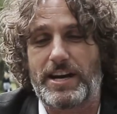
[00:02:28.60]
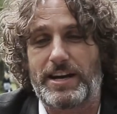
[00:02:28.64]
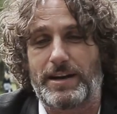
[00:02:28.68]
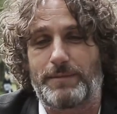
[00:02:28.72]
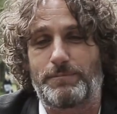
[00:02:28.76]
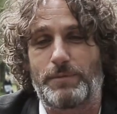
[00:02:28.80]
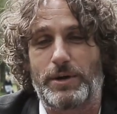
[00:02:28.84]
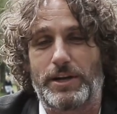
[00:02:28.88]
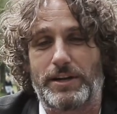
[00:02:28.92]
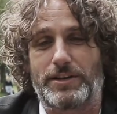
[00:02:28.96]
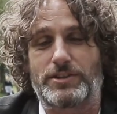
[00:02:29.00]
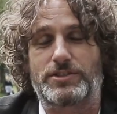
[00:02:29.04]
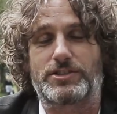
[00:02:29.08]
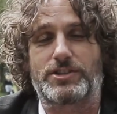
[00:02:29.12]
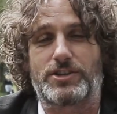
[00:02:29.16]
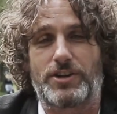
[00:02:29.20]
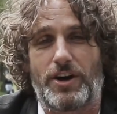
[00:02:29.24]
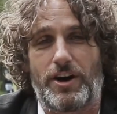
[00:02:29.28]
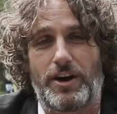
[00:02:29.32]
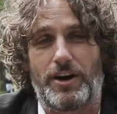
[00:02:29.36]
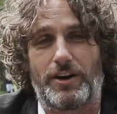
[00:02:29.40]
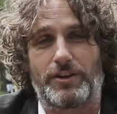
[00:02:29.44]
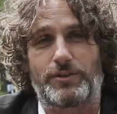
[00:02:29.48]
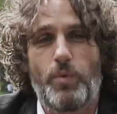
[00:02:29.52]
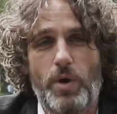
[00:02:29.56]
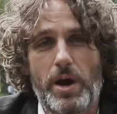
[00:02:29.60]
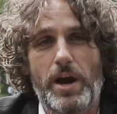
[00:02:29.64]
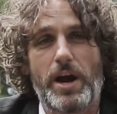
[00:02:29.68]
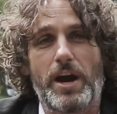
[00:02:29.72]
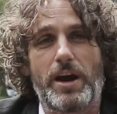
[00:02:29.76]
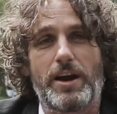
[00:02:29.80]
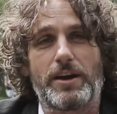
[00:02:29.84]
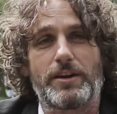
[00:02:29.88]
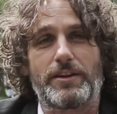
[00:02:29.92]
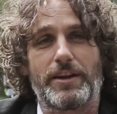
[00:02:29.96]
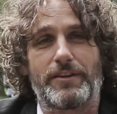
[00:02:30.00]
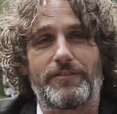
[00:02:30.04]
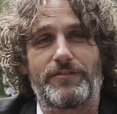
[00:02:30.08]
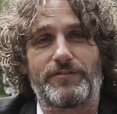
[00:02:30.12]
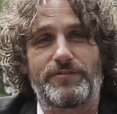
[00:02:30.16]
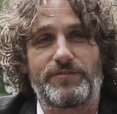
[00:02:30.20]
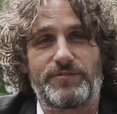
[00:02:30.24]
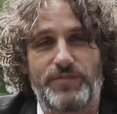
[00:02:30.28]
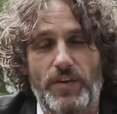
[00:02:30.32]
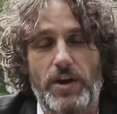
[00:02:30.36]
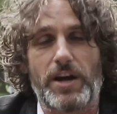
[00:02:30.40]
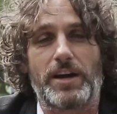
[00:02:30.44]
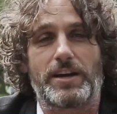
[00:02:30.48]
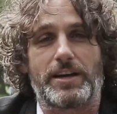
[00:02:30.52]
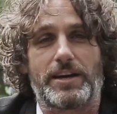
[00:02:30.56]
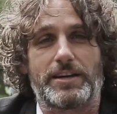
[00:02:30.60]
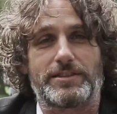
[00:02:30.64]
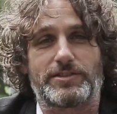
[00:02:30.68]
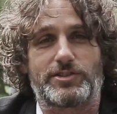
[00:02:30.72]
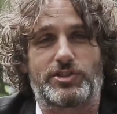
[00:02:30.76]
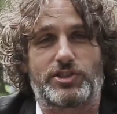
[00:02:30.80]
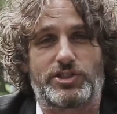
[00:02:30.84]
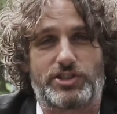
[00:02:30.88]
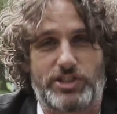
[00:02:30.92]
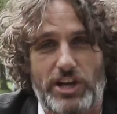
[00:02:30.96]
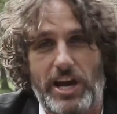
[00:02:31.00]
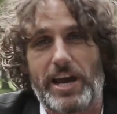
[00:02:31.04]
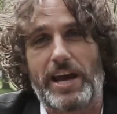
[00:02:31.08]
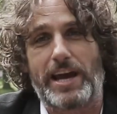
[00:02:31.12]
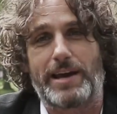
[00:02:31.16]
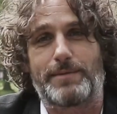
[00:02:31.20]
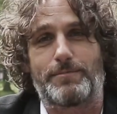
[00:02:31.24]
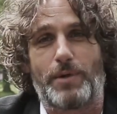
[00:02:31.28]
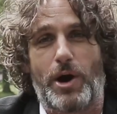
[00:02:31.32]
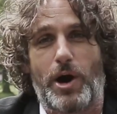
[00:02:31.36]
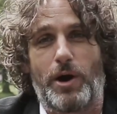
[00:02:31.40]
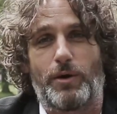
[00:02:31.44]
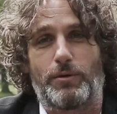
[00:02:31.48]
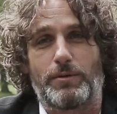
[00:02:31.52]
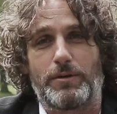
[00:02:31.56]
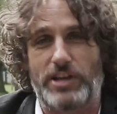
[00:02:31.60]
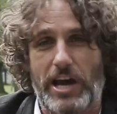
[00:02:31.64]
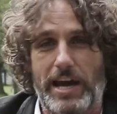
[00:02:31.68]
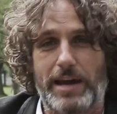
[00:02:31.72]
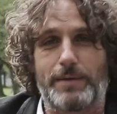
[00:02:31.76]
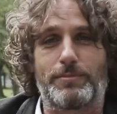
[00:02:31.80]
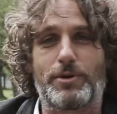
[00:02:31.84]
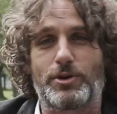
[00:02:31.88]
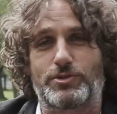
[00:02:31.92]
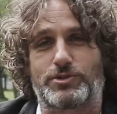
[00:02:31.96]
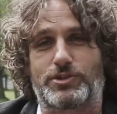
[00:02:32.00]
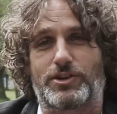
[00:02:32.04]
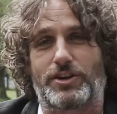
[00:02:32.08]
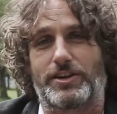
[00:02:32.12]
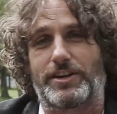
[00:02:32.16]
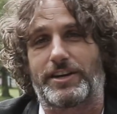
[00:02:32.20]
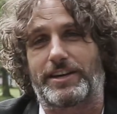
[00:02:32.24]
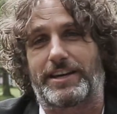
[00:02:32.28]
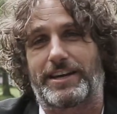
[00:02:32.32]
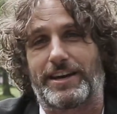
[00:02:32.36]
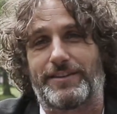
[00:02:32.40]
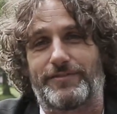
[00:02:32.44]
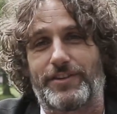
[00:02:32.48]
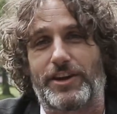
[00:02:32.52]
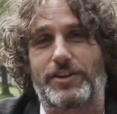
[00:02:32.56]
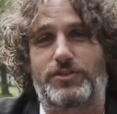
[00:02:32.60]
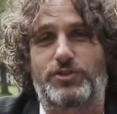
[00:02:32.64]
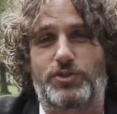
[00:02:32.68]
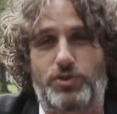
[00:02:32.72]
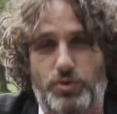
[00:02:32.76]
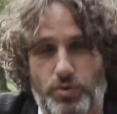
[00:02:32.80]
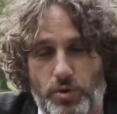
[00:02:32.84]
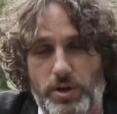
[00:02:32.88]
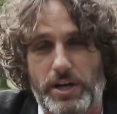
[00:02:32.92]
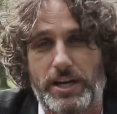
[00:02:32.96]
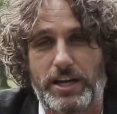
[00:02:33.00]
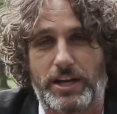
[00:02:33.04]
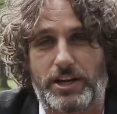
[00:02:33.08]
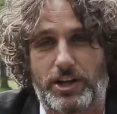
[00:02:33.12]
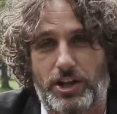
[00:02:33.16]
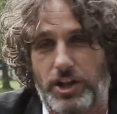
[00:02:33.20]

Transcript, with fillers: segment is called Where the Fuck is Damo? Damo's gonna give you three